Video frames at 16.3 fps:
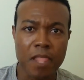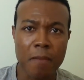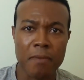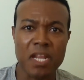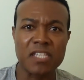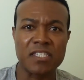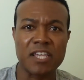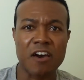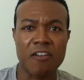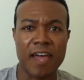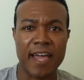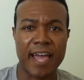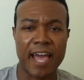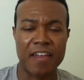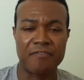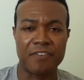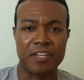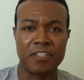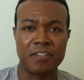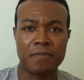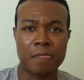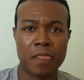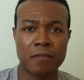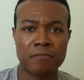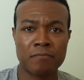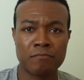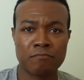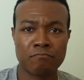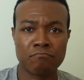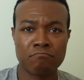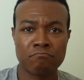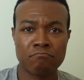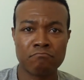But that's all I got for you.
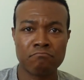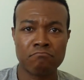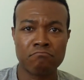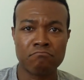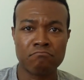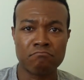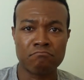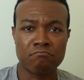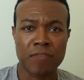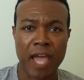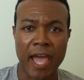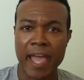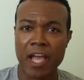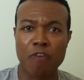I